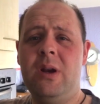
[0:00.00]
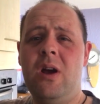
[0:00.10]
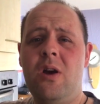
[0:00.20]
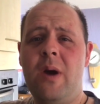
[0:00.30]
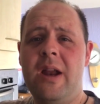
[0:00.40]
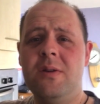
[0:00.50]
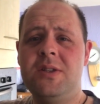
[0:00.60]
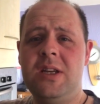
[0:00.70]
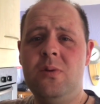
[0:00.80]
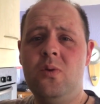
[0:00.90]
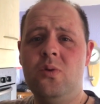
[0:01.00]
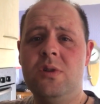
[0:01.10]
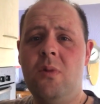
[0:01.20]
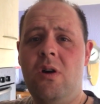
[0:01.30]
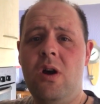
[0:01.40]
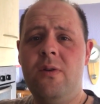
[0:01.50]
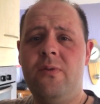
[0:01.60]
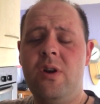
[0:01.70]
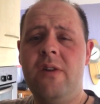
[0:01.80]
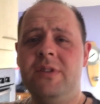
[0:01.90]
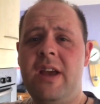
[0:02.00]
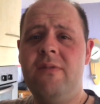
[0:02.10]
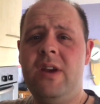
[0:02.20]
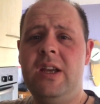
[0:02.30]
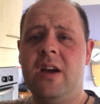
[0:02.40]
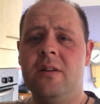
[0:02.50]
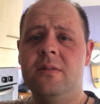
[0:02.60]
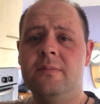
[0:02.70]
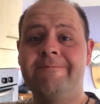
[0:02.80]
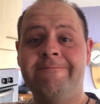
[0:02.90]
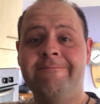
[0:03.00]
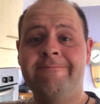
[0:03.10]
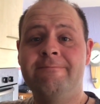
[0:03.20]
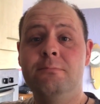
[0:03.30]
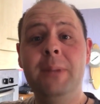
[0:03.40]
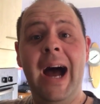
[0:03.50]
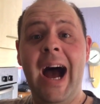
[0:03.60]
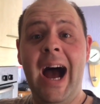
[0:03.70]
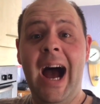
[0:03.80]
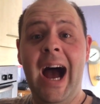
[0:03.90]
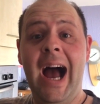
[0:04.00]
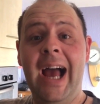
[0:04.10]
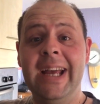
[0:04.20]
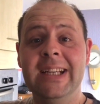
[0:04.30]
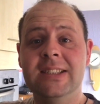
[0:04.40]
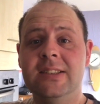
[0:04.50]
below. And I'll see you all tomorrow for another day of Vida. Bye.